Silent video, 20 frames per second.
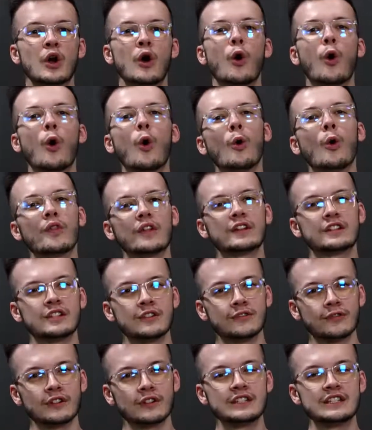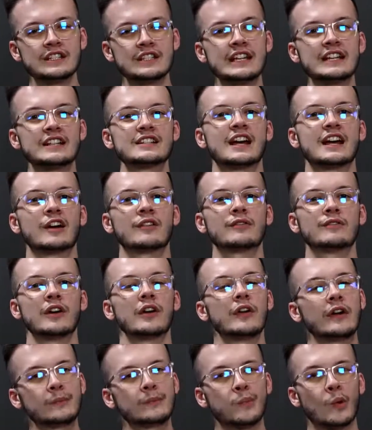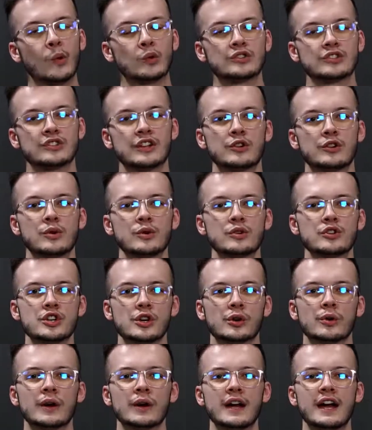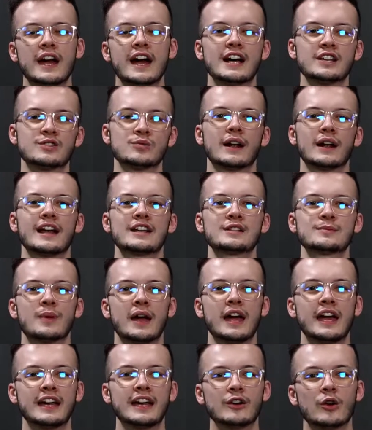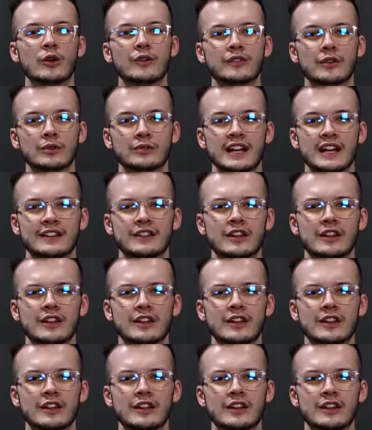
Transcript: all the different things that are very important and crucial, as well as paying off your debt.